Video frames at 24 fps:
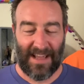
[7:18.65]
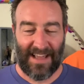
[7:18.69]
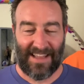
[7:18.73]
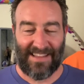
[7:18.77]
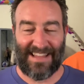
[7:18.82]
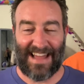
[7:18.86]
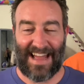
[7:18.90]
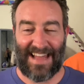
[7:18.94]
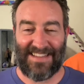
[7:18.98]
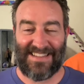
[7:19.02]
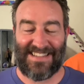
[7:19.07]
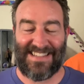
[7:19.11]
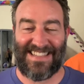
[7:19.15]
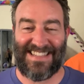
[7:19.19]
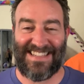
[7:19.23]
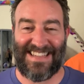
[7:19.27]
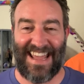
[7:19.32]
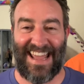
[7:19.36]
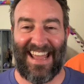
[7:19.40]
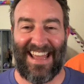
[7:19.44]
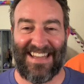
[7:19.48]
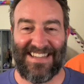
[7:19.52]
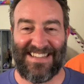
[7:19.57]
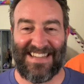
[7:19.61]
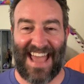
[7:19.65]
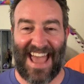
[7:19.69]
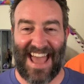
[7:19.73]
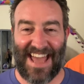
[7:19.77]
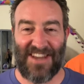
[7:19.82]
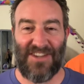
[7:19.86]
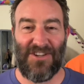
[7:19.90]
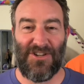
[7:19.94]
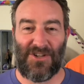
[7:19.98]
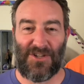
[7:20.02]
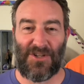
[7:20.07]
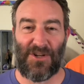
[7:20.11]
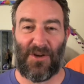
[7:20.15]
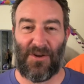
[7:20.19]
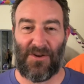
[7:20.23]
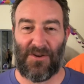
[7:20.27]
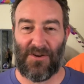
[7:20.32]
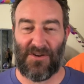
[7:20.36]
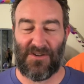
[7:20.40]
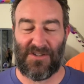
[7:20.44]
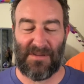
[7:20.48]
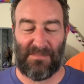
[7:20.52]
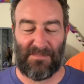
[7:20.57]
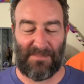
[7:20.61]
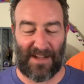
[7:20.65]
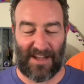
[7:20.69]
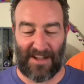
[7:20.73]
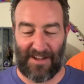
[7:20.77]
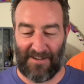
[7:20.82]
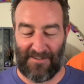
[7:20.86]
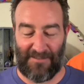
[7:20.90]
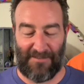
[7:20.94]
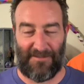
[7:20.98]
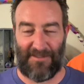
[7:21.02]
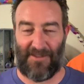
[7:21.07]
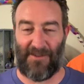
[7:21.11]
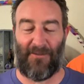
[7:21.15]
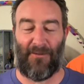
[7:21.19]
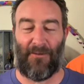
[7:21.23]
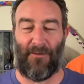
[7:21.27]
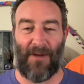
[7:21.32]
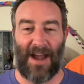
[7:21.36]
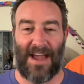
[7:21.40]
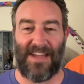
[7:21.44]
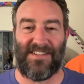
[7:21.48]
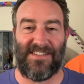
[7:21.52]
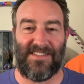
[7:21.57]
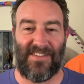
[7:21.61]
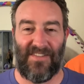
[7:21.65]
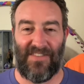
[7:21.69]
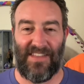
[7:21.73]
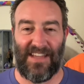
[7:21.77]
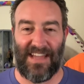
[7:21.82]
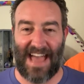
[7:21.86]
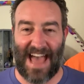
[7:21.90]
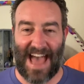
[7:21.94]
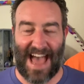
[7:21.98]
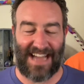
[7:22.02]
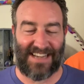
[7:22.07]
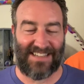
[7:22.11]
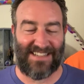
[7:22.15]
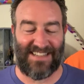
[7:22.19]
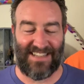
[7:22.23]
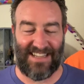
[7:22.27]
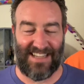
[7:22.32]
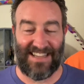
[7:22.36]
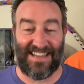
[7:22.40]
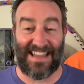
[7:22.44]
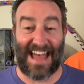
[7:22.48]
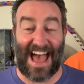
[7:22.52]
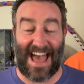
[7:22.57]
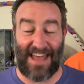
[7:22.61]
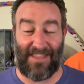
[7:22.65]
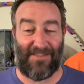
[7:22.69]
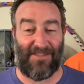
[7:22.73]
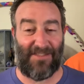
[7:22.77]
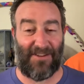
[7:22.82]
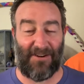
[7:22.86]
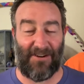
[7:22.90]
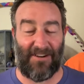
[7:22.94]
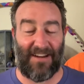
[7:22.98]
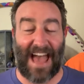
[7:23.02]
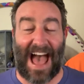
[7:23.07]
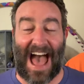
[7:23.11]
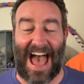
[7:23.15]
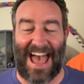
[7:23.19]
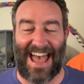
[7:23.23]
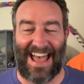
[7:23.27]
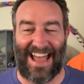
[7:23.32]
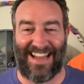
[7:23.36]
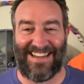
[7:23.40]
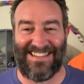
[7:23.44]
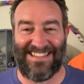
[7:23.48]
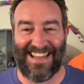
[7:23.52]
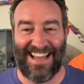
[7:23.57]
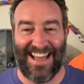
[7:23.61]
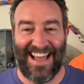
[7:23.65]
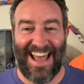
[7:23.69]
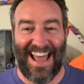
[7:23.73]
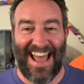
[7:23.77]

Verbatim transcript: that stands head and shoulders above the rest of the acts in that third act.